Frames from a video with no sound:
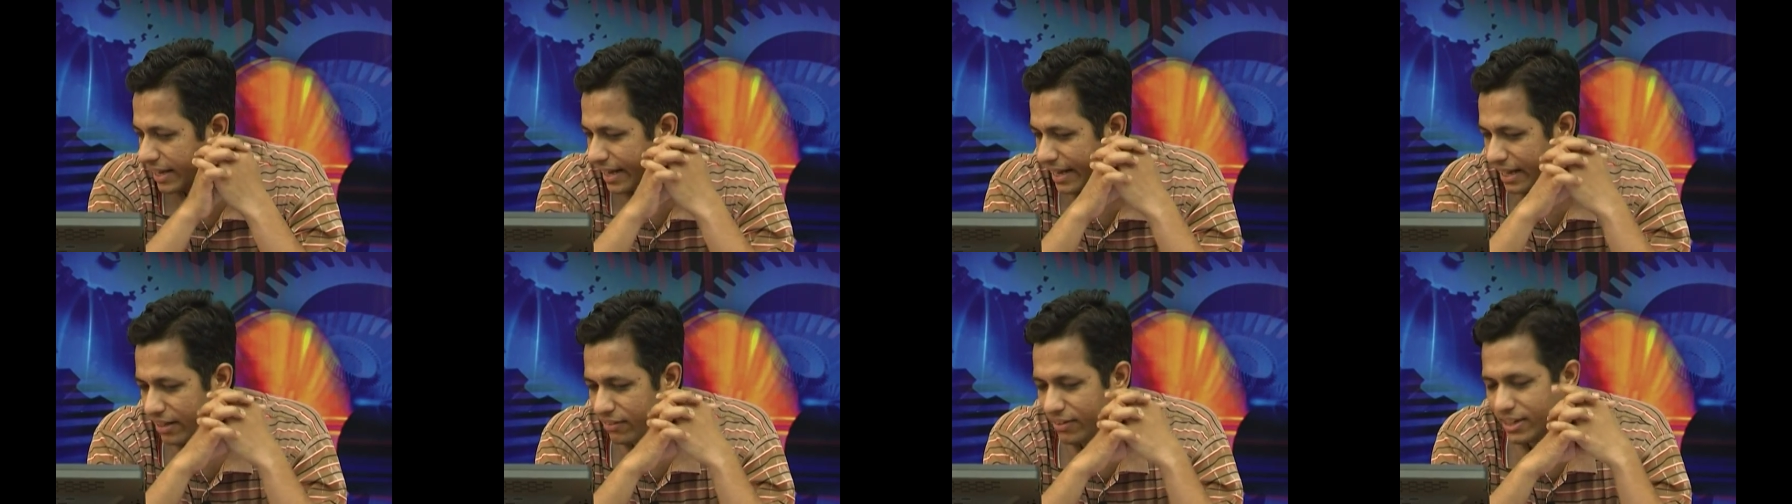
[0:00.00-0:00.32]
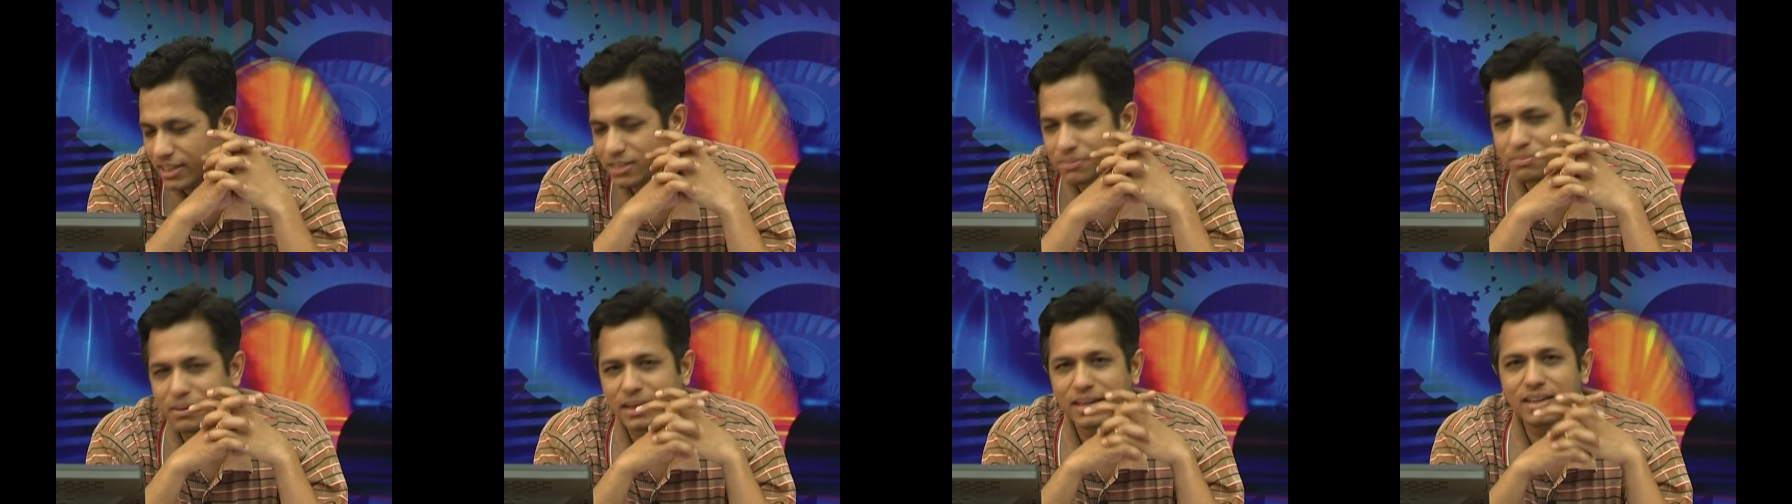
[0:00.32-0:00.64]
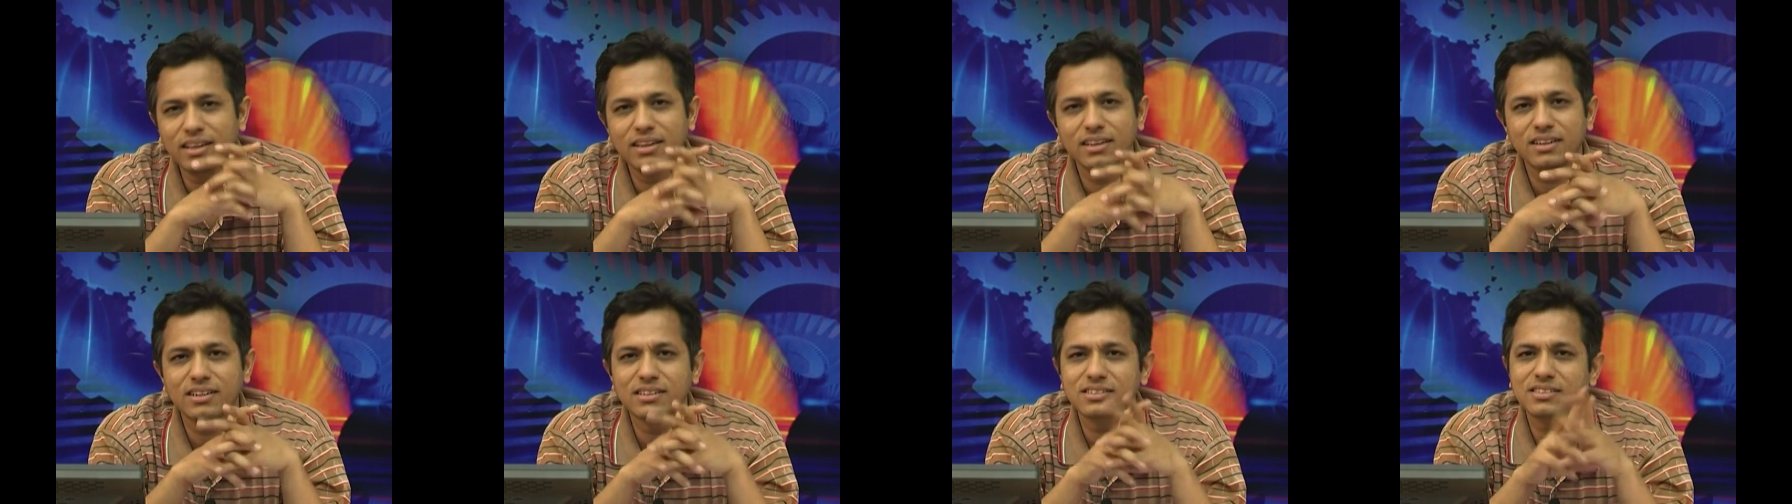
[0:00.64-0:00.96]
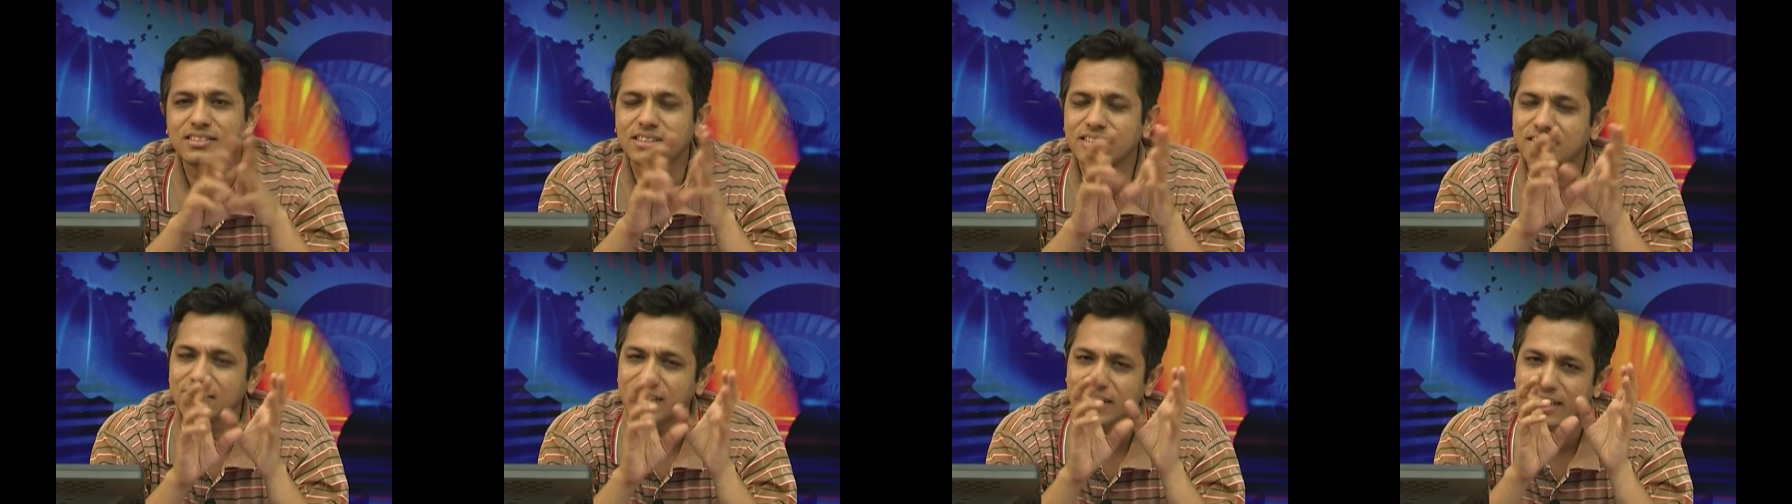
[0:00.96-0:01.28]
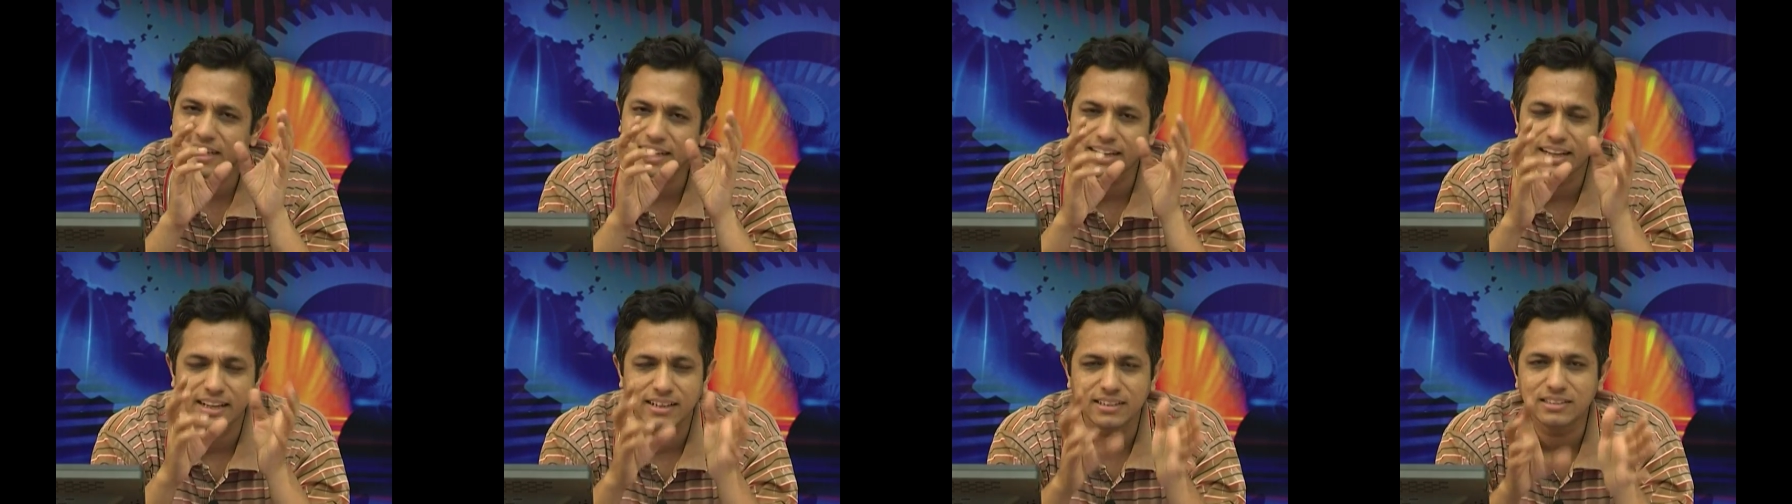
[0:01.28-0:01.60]
Anyway, it's many years since I
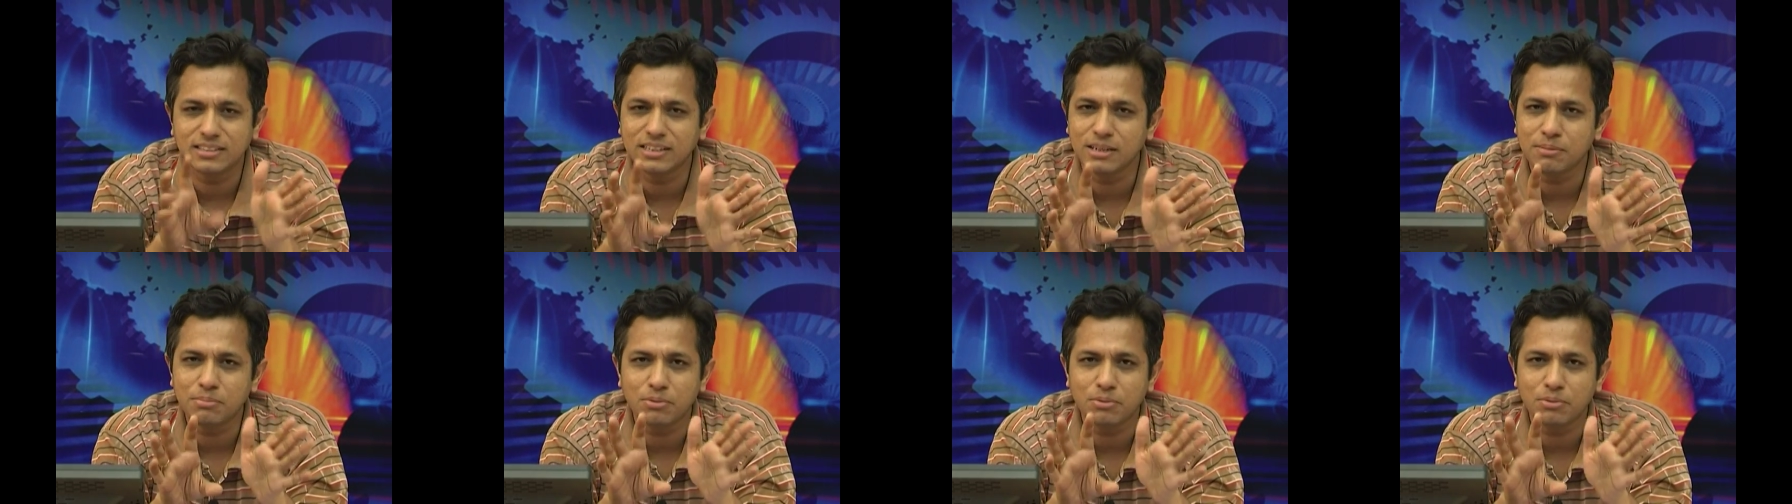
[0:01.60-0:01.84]
did any C